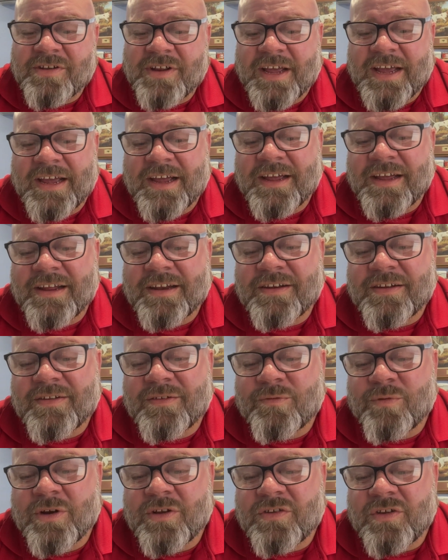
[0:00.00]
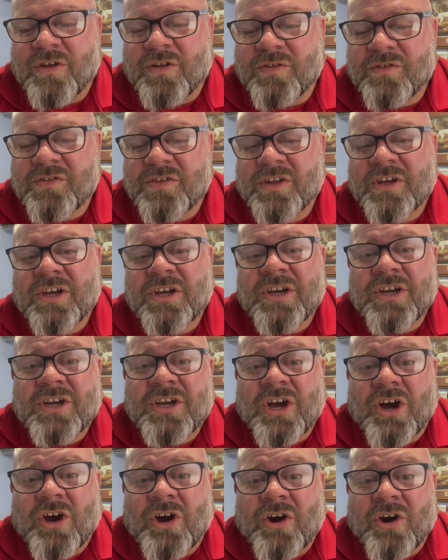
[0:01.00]
and results
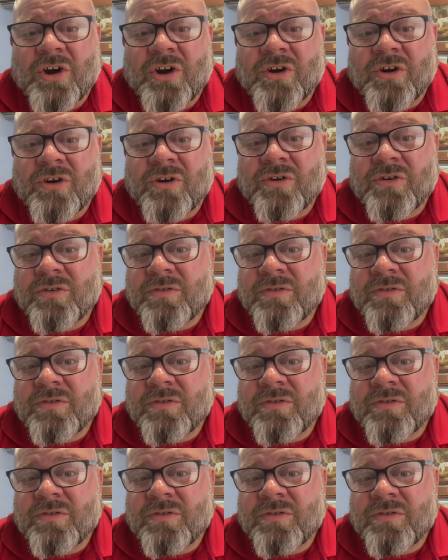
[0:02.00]
are